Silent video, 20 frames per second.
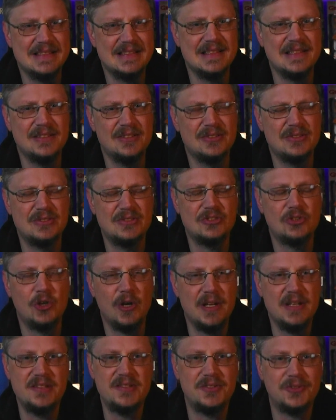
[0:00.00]
And you're trying
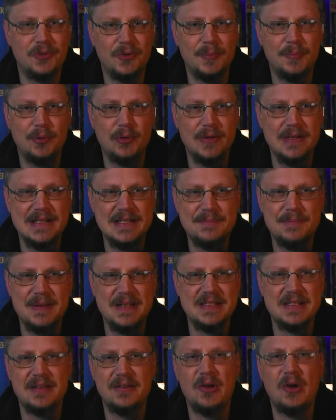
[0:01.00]
to score points based
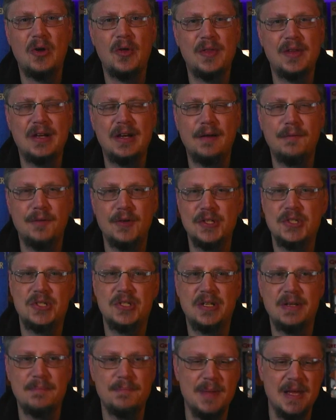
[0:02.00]
on all the comforts you
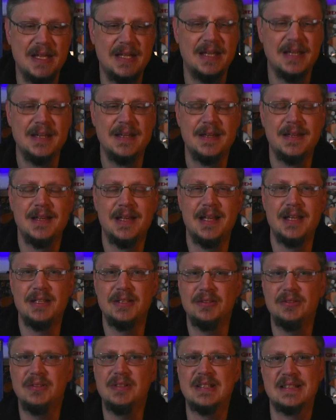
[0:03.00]
can make. And
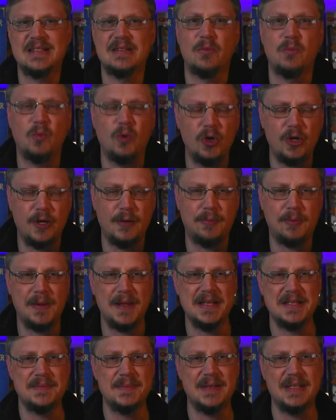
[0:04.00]
it's a worker
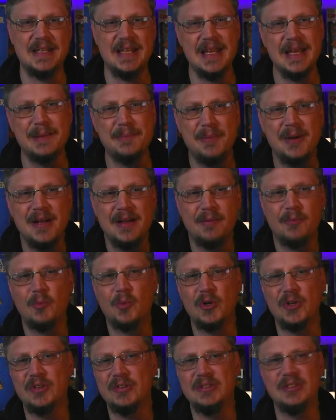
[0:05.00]
placement game
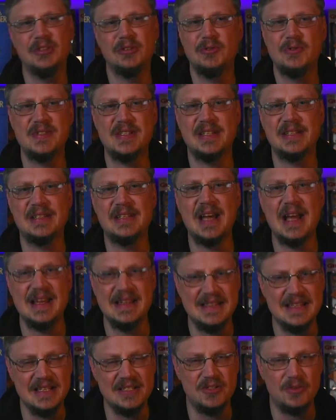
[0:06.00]
where you're using dice
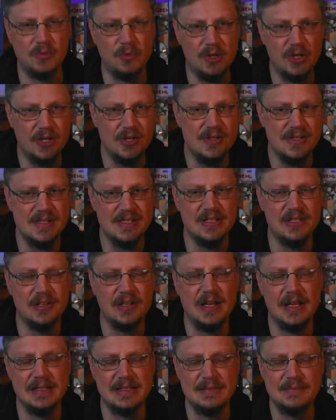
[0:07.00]
as your workers, and you
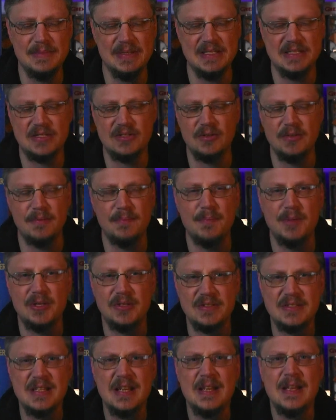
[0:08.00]
got to meet certain bills.
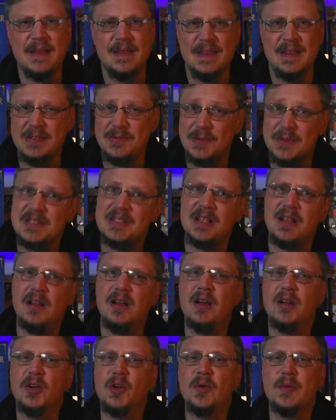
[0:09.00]
And this one's
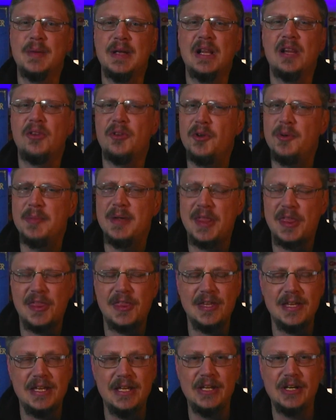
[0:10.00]
going to be a little bit
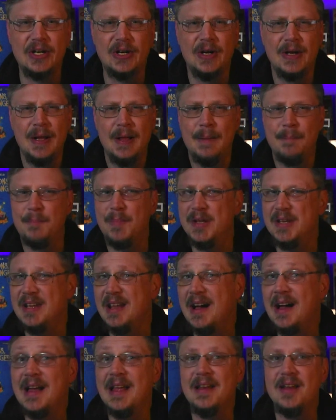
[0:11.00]
thinkier, but
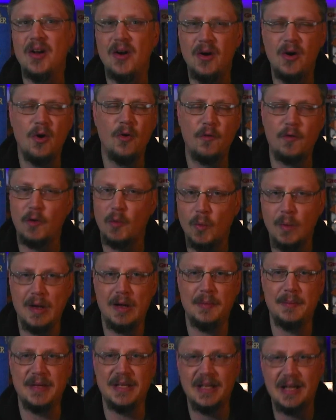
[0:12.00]
not
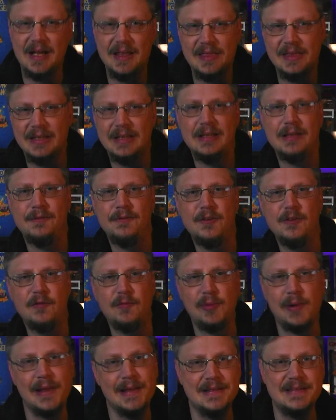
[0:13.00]
overwhelming. I think if you've
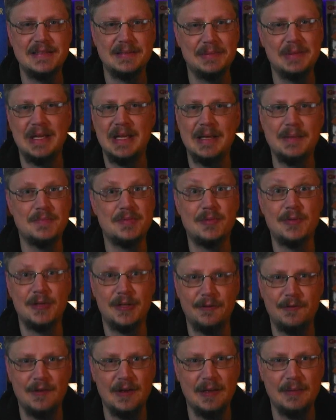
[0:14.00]
played some games with your
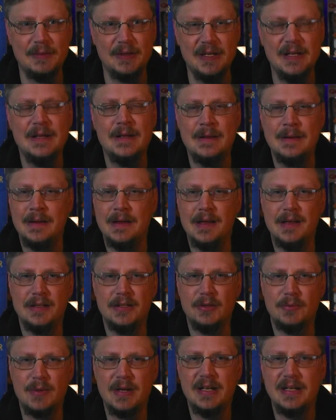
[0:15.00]
family and you're
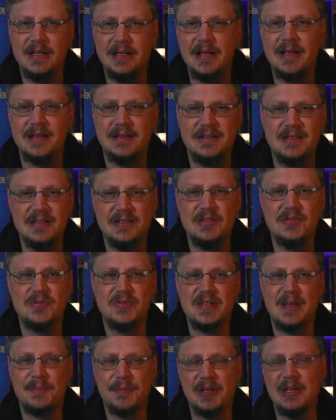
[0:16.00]
ready to do
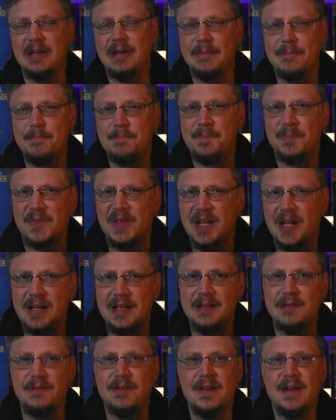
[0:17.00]
something kind
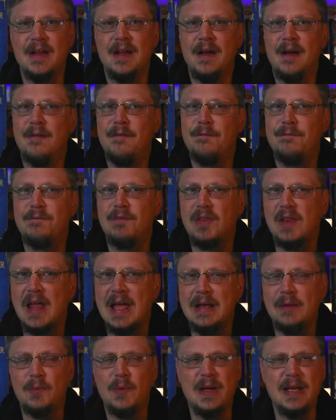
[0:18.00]
of
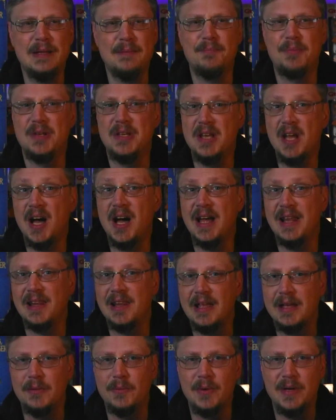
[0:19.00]
lightweight, but not
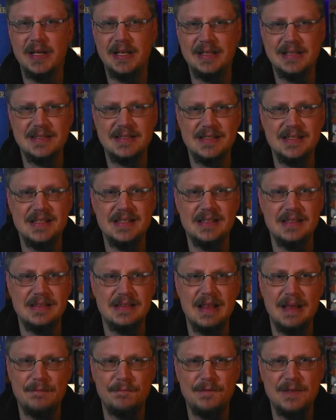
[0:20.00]
lightweight, and
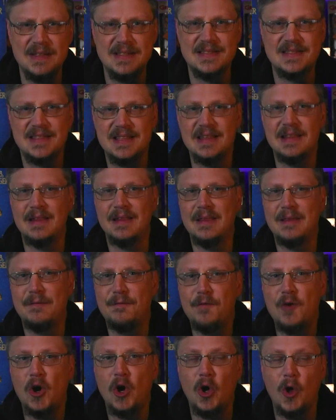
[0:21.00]
that fits the
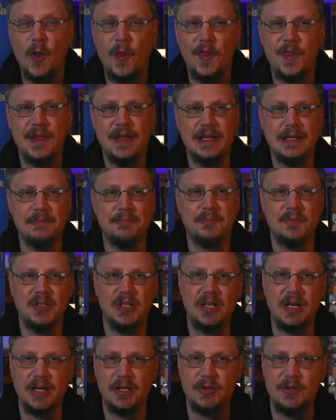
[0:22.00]
fall theme, you
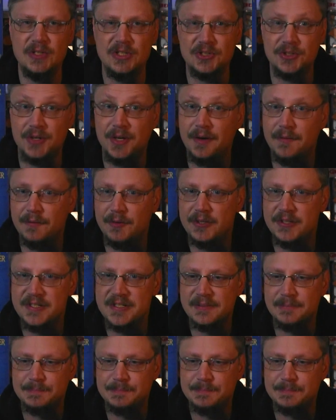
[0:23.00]
got Creature Comforts.